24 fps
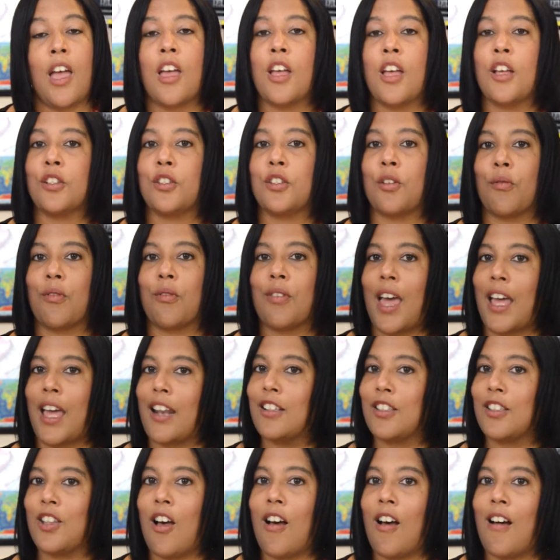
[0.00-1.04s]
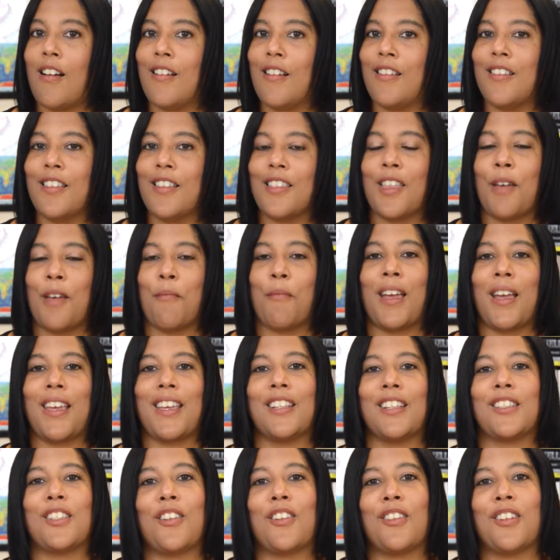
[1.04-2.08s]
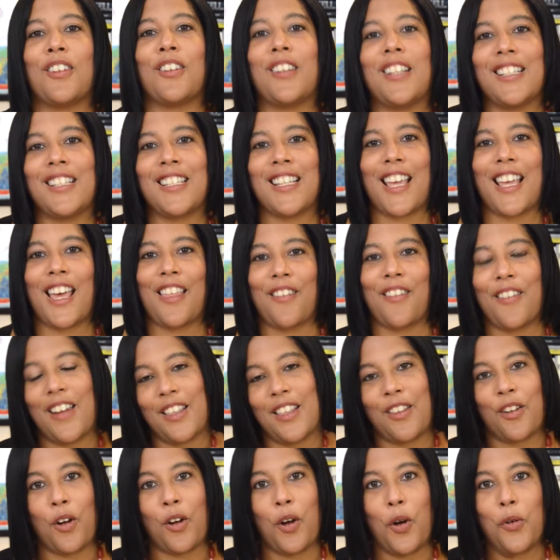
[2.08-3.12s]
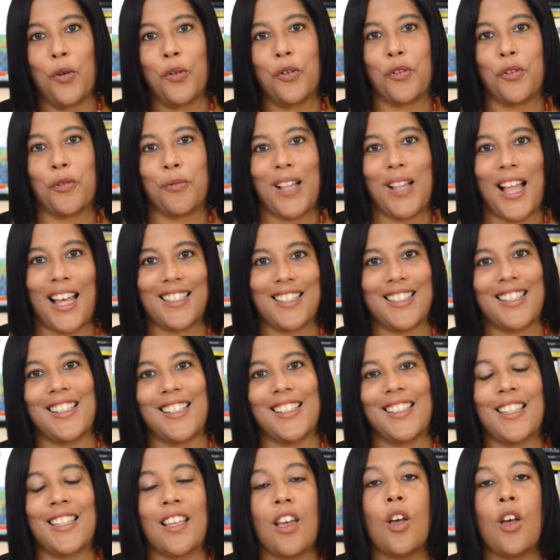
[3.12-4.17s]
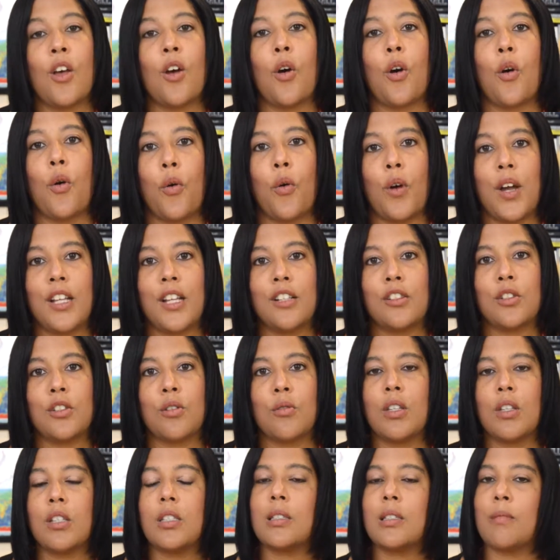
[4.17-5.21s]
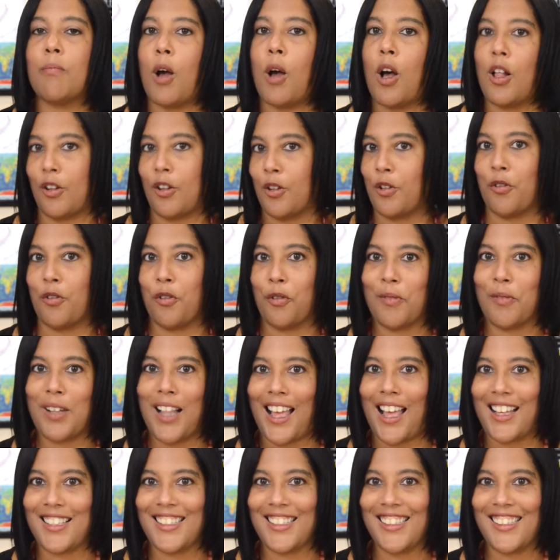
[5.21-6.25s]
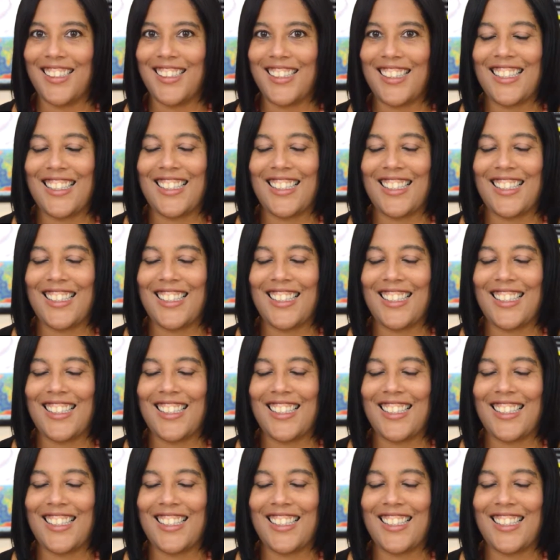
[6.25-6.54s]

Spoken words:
So that is all that my kids are learning together in their whole group classes. On to the smaller group classes.